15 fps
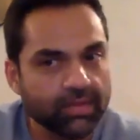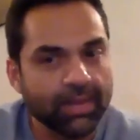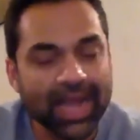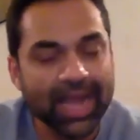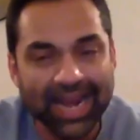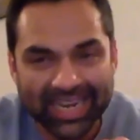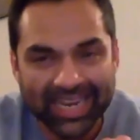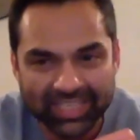I
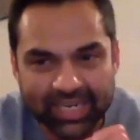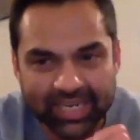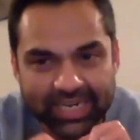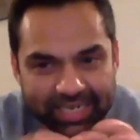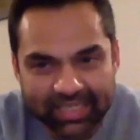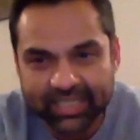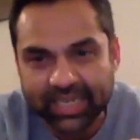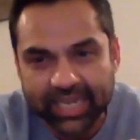had actually
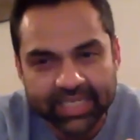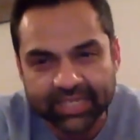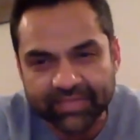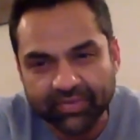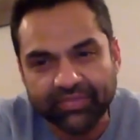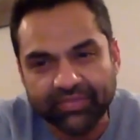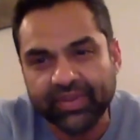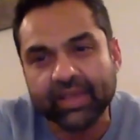distaste
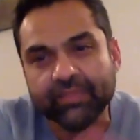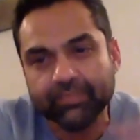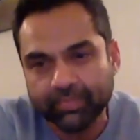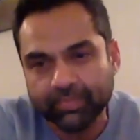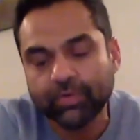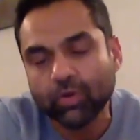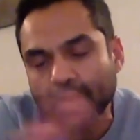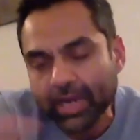for fame
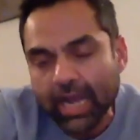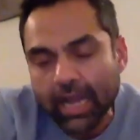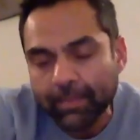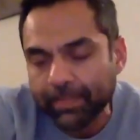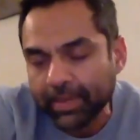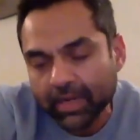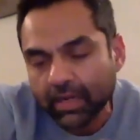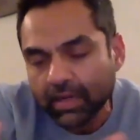growing up
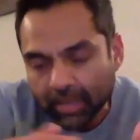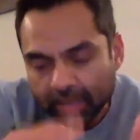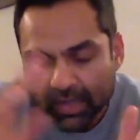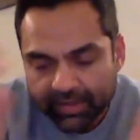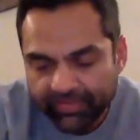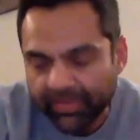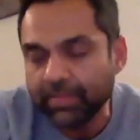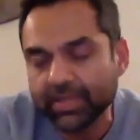in a
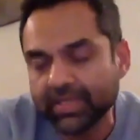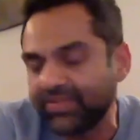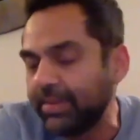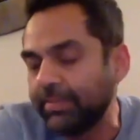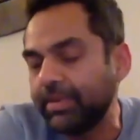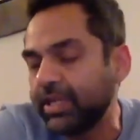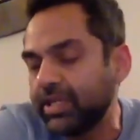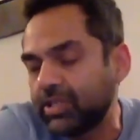famous family.